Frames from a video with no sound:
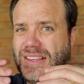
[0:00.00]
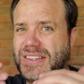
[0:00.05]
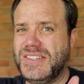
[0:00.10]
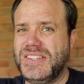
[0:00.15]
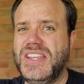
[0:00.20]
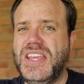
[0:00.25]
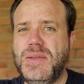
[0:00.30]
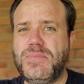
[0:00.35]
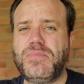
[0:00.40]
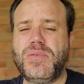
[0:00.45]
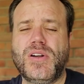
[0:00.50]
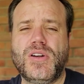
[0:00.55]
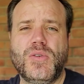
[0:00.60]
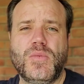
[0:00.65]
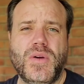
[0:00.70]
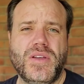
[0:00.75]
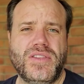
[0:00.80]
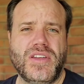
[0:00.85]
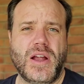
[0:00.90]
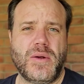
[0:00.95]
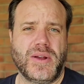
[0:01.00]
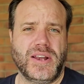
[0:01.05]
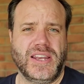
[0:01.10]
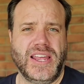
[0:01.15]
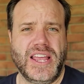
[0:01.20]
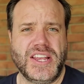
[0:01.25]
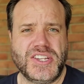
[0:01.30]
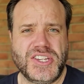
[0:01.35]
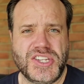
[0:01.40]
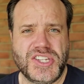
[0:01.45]
deeper with our
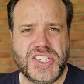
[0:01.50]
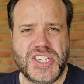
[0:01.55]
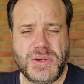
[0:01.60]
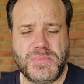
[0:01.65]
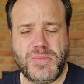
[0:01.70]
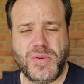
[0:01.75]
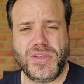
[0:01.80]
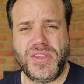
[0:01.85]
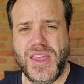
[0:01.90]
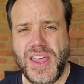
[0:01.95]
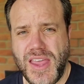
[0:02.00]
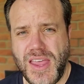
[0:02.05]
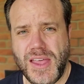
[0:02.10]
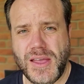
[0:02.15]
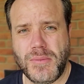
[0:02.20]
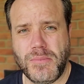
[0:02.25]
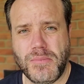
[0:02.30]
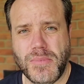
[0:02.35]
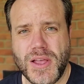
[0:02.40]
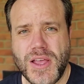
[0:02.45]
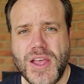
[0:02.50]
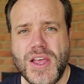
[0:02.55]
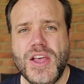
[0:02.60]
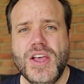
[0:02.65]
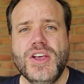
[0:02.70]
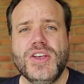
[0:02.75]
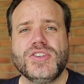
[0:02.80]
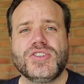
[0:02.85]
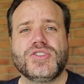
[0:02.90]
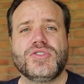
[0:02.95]
relationship with him,
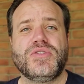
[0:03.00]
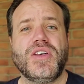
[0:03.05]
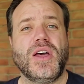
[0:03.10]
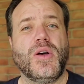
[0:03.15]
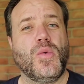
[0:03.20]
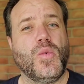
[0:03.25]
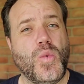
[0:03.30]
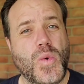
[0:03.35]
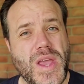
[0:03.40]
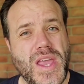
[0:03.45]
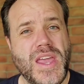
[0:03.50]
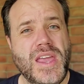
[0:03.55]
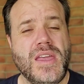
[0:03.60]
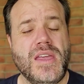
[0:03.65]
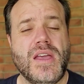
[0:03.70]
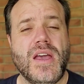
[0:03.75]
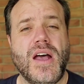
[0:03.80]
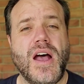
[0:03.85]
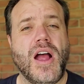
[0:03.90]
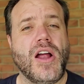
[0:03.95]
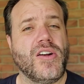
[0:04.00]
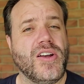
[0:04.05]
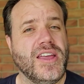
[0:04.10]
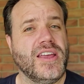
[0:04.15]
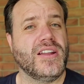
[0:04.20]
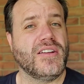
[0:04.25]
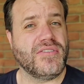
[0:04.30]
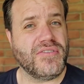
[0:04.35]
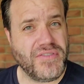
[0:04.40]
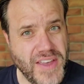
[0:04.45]
so that we are
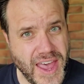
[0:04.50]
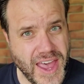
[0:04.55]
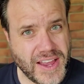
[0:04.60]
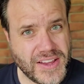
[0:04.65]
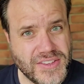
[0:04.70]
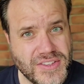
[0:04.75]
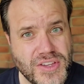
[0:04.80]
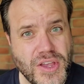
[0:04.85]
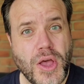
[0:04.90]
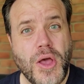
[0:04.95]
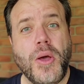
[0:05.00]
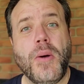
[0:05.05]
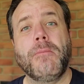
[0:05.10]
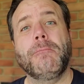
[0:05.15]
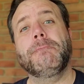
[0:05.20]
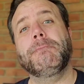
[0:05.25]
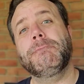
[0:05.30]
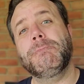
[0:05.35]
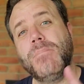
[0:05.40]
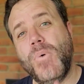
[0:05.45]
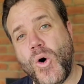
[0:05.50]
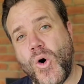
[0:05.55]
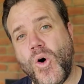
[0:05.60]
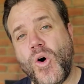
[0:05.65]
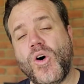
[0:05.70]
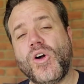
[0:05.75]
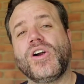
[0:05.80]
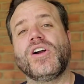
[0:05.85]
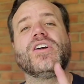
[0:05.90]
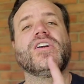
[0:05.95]
in effect
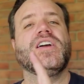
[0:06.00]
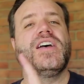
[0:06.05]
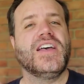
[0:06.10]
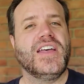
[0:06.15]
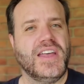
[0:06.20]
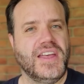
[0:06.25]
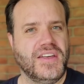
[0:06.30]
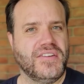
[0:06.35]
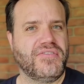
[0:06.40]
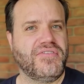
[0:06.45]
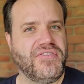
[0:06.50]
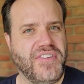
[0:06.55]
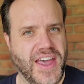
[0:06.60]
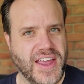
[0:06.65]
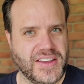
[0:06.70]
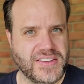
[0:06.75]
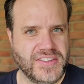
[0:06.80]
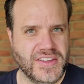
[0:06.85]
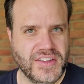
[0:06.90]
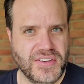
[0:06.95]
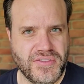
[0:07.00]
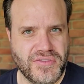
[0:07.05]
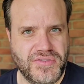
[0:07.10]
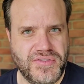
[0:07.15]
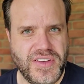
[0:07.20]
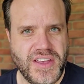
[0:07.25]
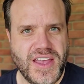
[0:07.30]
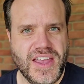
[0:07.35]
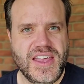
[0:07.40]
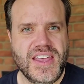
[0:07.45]
more
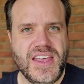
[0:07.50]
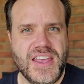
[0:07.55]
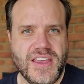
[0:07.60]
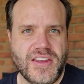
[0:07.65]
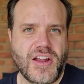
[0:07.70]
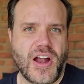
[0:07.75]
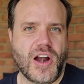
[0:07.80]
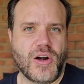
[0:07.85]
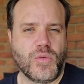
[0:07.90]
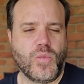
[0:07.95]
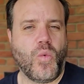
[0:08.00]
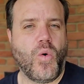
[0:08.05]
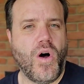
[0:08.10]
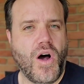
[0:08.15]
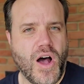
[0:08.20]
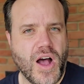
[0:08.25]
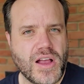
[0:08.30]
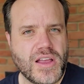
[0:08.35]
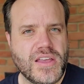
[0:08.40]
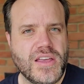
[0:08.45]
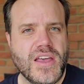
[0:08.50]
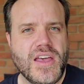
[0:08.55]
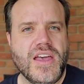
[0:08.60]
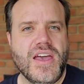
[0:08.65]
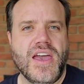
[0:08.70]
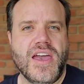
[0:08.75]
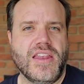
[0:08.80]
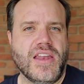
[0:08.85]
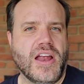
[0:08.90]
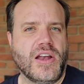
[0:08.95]
effective in our walk
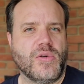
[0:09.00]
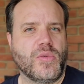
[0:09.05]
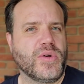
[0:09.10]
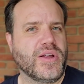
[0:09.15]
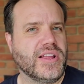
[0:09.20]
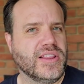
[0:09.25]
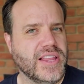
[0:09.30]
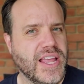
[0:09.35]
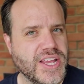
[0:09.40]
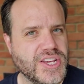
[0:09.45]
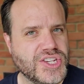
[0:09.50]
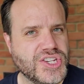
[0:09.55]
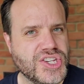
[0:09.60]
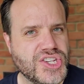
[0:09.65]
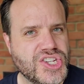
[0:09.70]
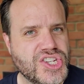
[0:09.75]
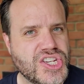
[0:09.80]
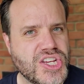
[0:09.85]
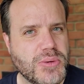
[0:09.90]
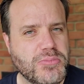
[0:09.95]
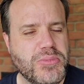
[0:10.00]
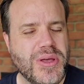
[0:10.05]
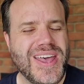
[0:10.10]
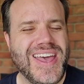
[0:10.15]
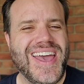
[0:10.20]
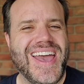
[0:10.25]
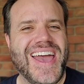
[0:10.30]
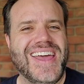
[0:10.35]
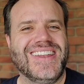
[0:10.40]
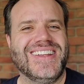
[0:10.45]
in our relationship
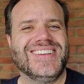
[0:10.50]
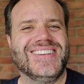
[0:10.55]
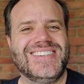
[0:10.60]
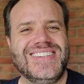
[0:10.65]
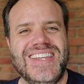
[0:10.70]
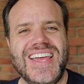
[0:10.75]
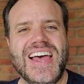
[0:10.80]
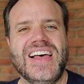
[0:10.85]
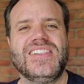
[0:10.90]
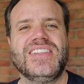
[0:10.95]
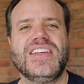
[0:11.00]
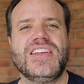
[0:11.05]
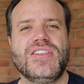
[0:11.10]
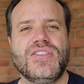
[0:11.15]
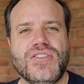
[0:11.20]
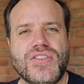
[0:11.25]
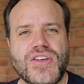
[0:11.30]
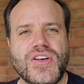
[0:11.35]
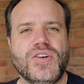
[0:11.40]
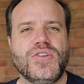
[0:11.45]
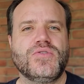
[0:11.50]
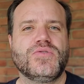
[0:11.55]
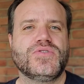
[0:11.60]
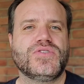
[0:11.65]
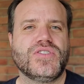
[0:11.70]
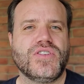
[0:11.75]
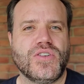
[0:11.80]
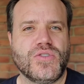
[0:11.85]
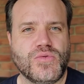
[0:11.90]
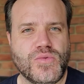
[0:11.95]
and in telling
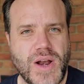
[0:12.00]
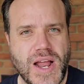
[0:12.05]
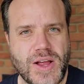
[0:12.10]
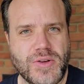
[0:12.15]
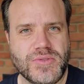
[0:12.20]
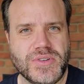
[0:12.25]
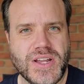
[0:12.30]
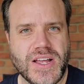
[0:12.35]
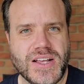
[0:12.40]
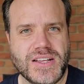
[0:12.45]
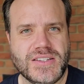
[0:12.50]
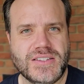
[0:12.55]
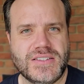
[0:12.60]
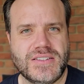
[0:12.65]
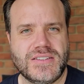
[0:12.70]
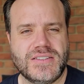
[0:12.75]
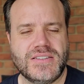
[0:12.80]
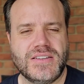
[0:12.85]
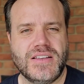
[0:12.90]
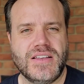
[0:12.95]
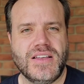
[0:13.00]
those around us.